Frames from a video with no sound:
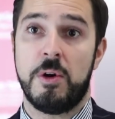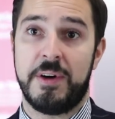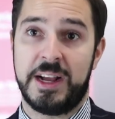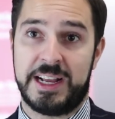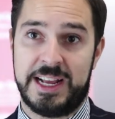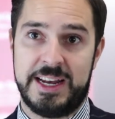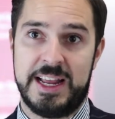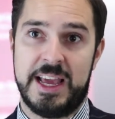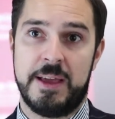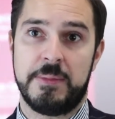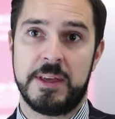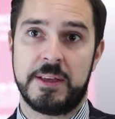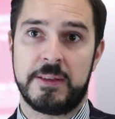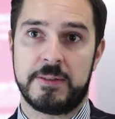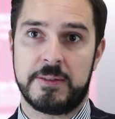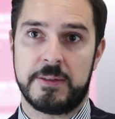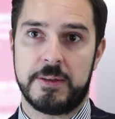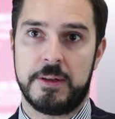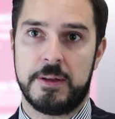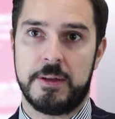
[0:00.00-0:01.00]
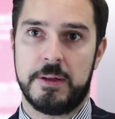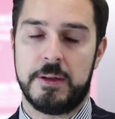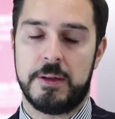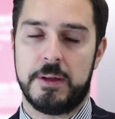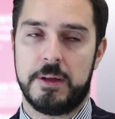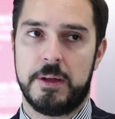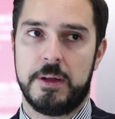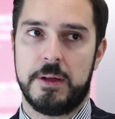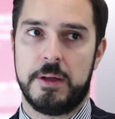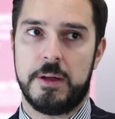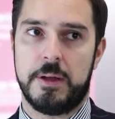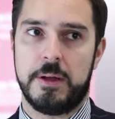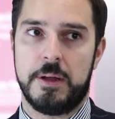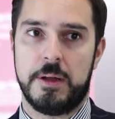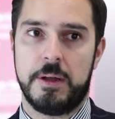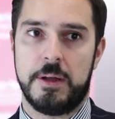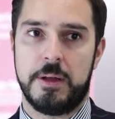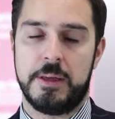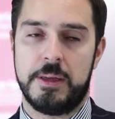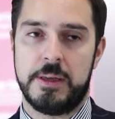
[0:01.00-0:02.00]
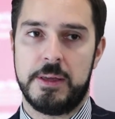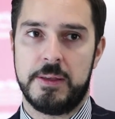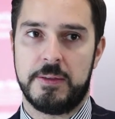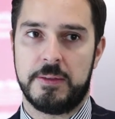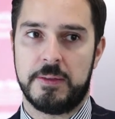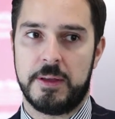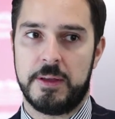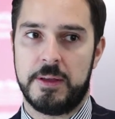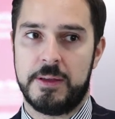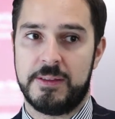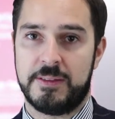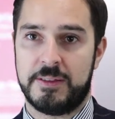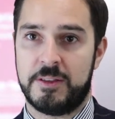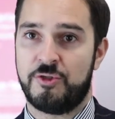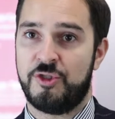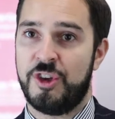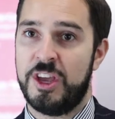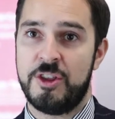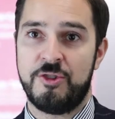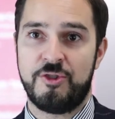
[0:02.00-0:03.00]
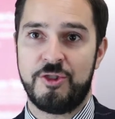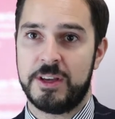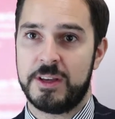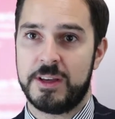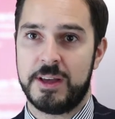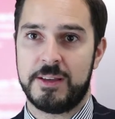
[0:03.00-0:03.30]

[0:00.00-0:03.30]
of academics uh, is is changing.